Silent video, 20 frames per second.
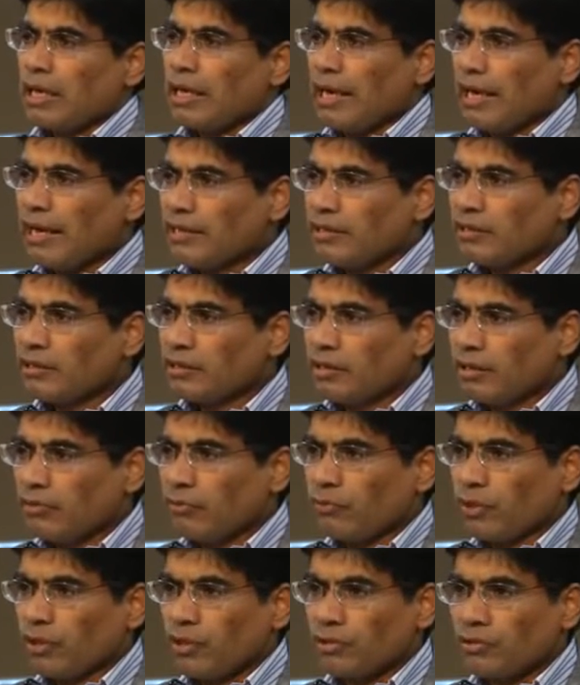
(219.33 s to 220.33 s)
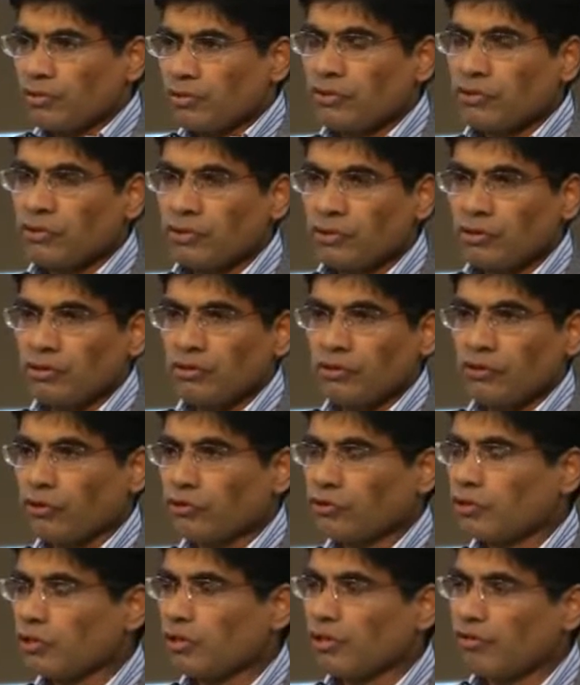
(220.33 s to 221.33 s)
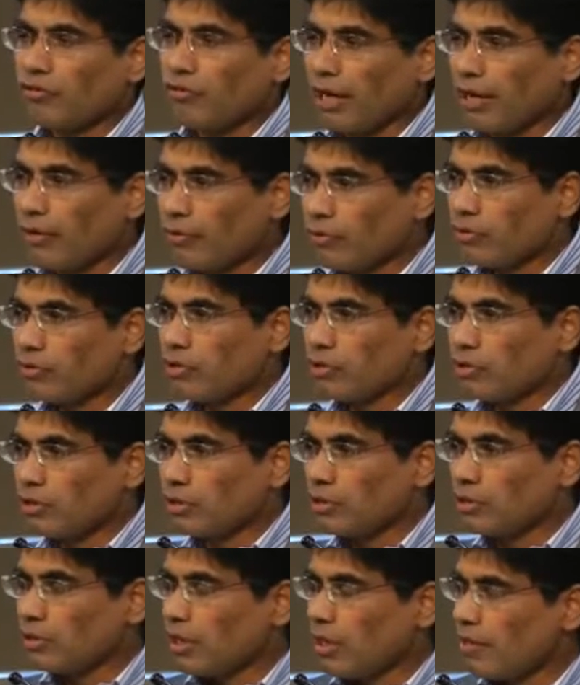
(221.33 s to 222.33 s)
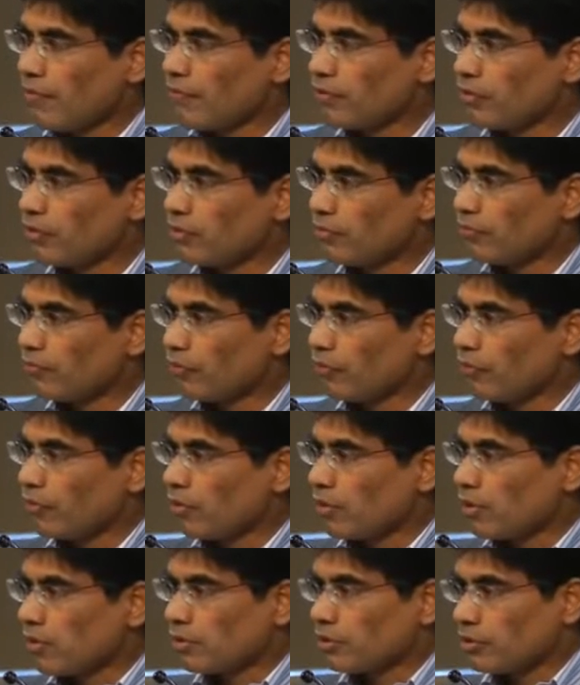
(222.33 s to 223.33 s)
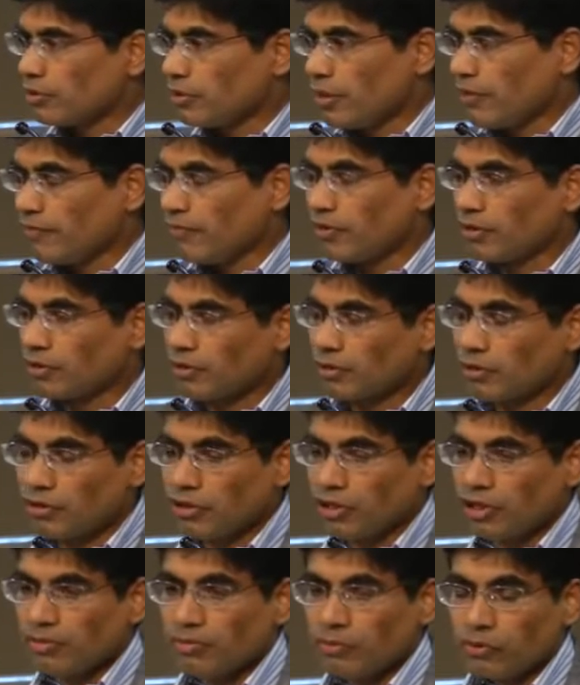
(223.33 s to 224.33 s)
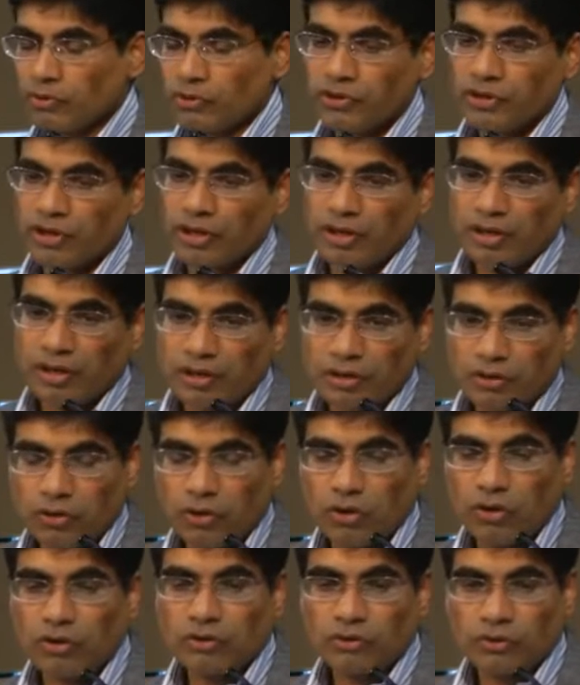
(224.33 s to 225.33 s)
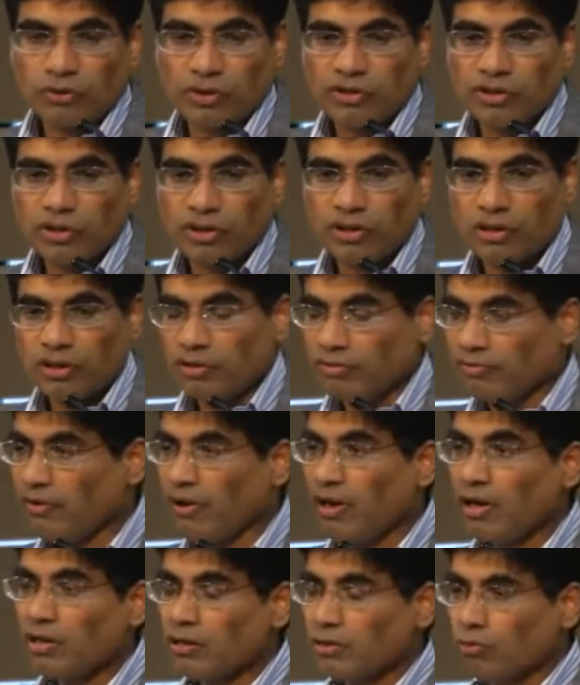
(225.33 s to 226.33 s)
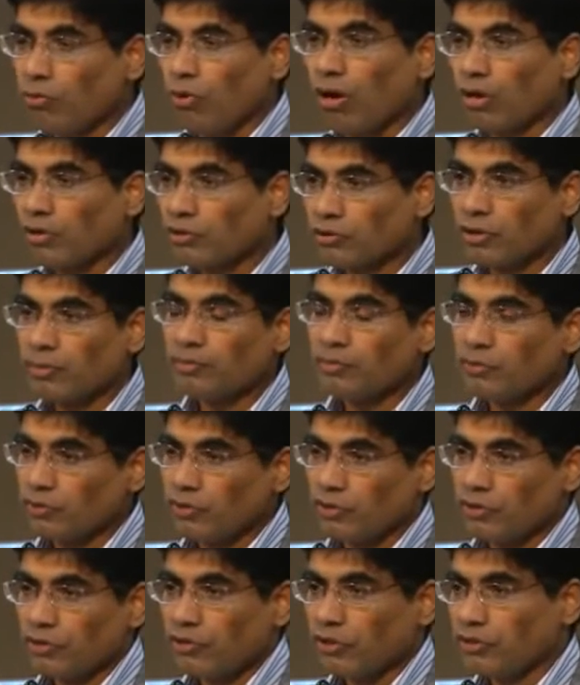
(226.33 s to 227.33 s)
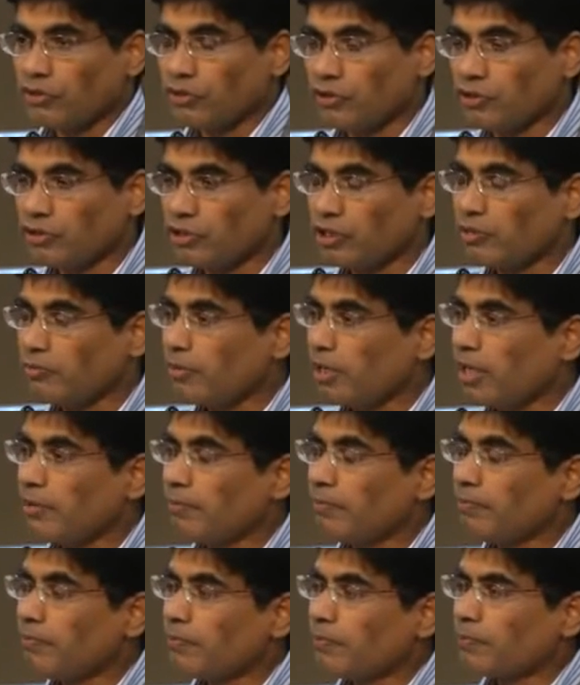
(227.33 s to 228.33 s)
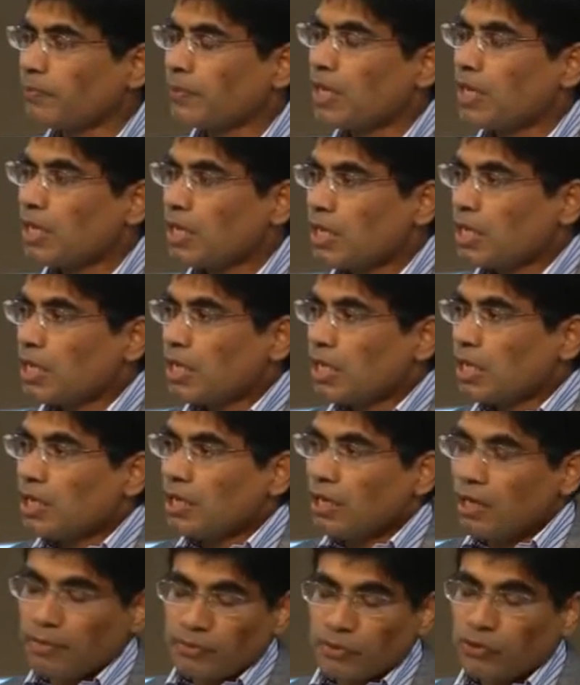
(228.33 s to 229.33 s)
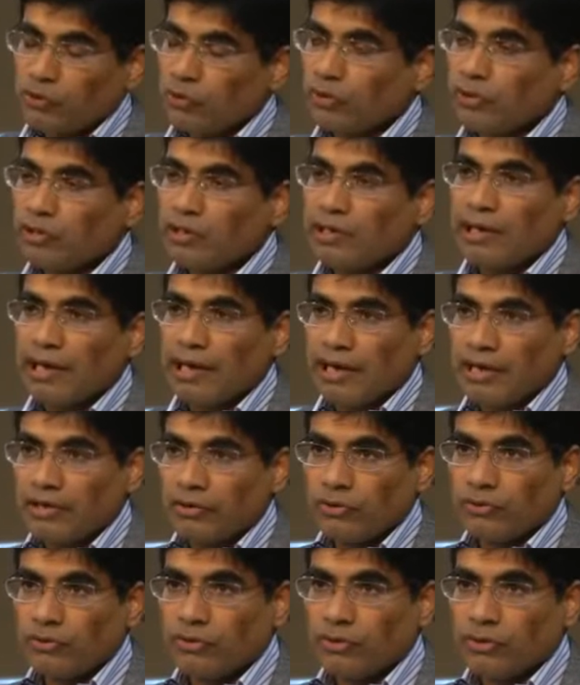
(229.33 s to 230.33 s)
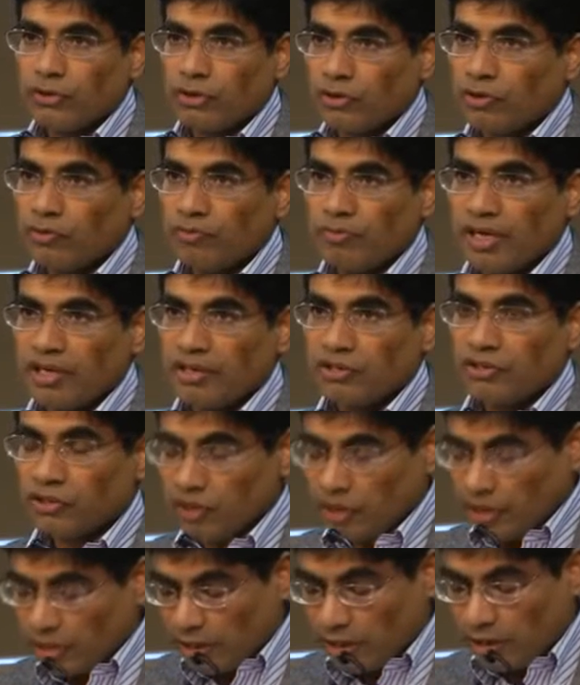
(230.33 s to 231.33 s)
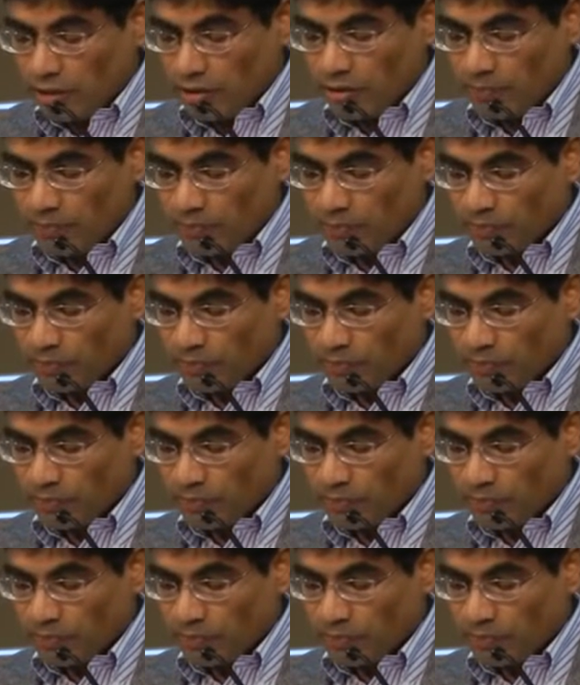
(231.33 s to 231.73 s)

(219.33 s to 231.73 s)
As they were just jostling around in after the funerals and having the time to share and talk to each other, the father walks up to the teacher and said, "Ma'am, I'm so glad you taught my child.